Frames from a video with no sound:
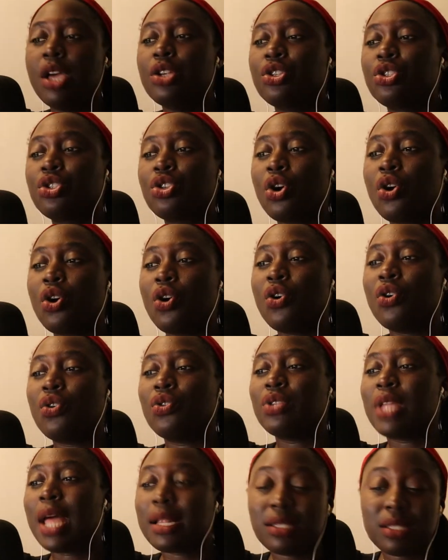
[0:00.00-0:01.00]
So
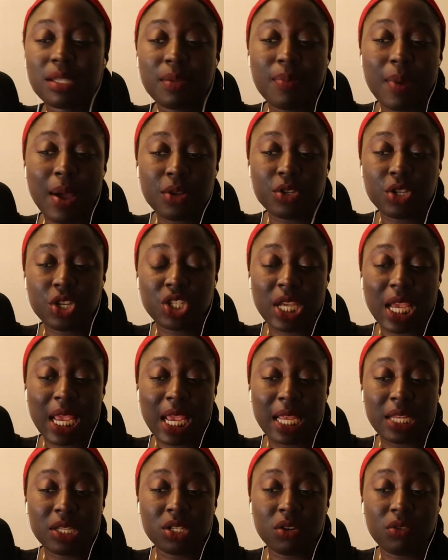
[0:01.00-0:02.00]
that's about to
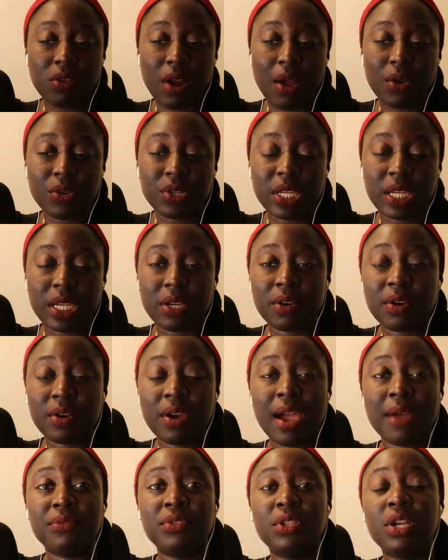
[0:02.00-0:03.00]
change around here.
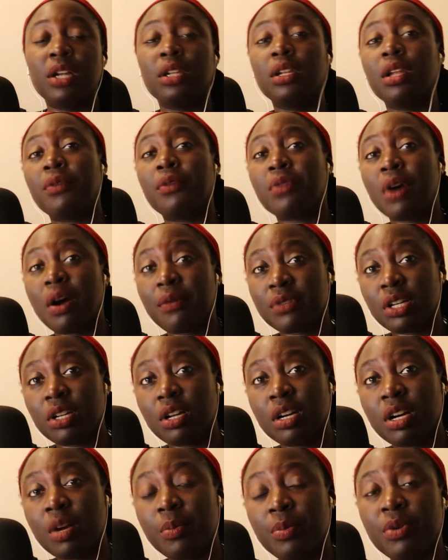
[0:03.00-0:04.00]
I've done Love After
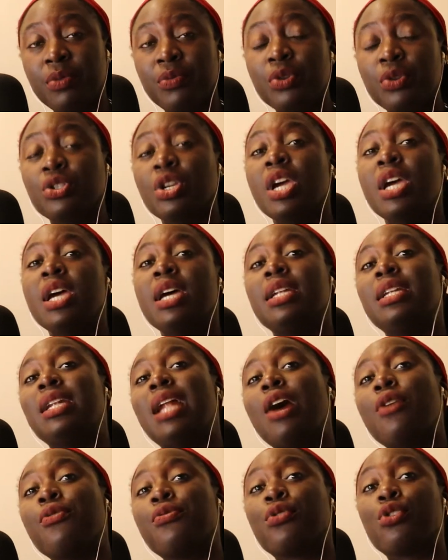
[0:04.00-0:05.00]
Lockup reviews
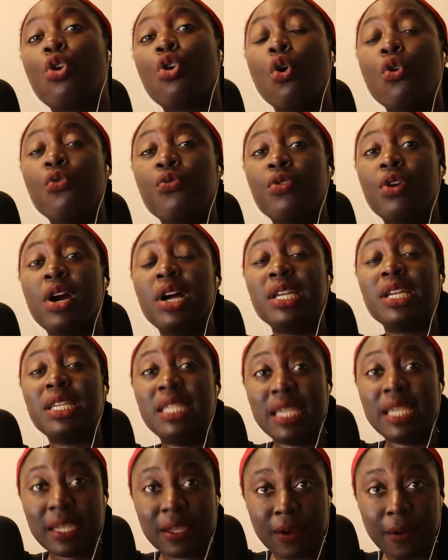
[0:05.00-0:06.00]
now for over a
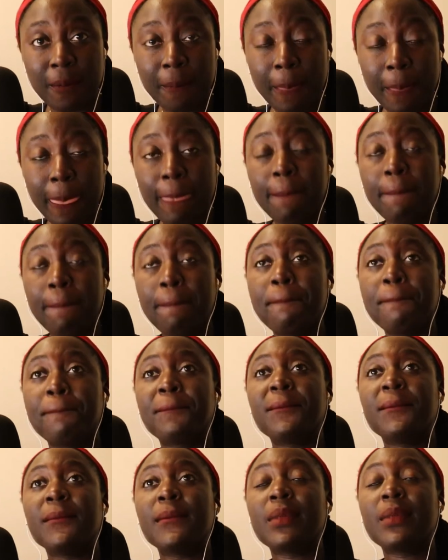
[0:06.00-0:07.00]
year.
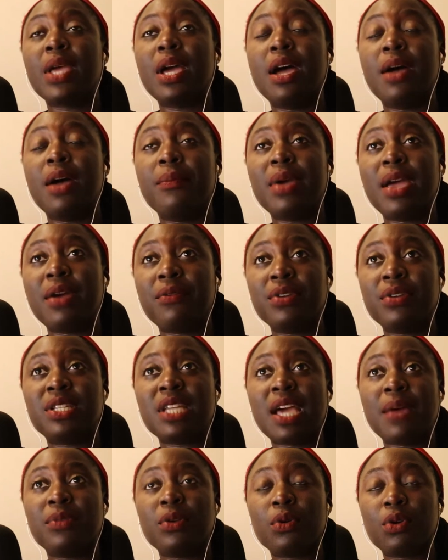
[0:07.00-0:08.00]
Every
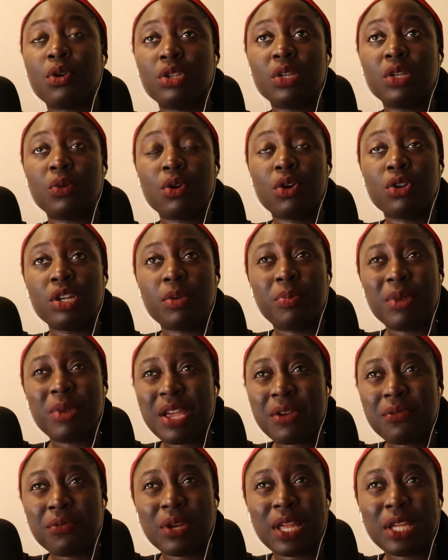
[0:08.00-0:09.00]
time they were on a
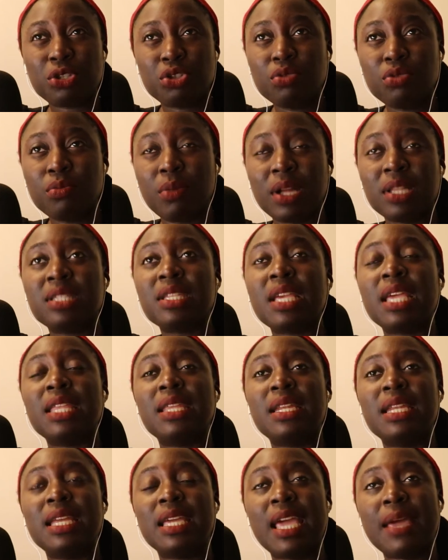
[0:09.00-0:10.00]
break for like 2 months, and
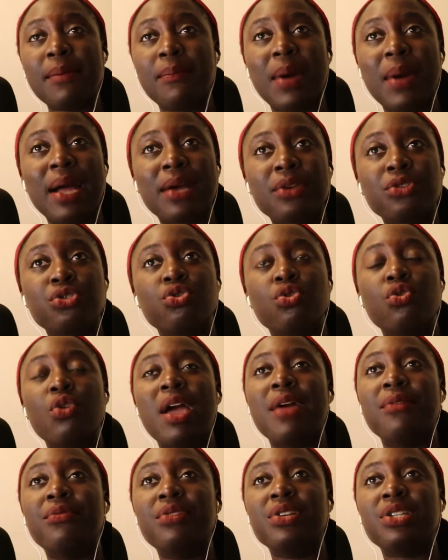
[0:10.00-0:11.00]
then they came back. So
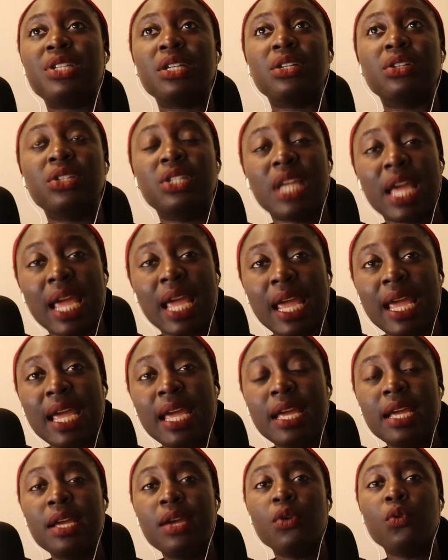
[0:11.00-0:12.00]
every single day,
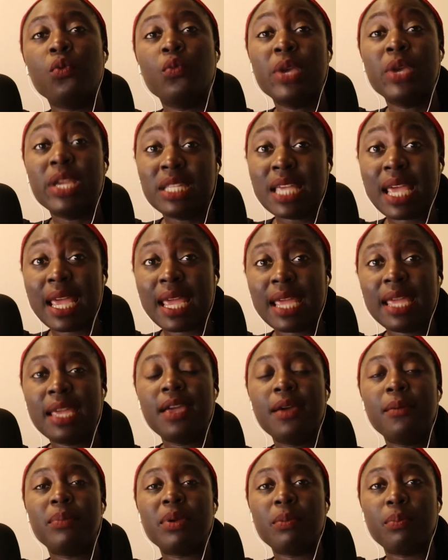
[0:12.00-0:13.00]
weekday,
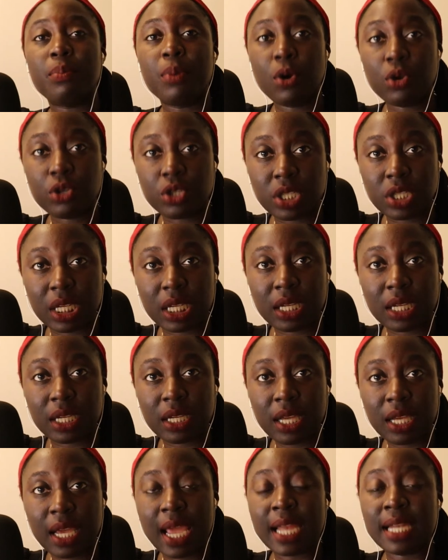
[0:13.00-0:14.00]
been posting.
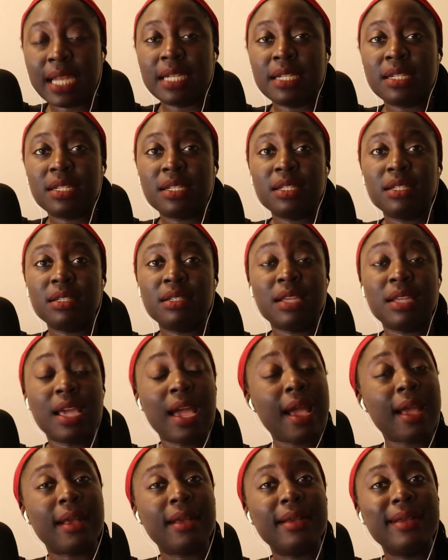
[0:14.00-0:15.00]
And
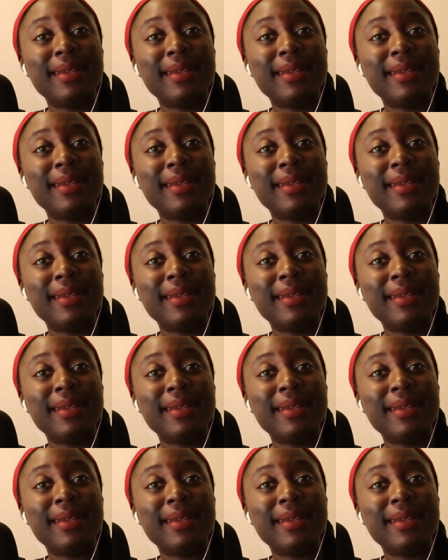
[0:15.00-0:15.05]
yeah,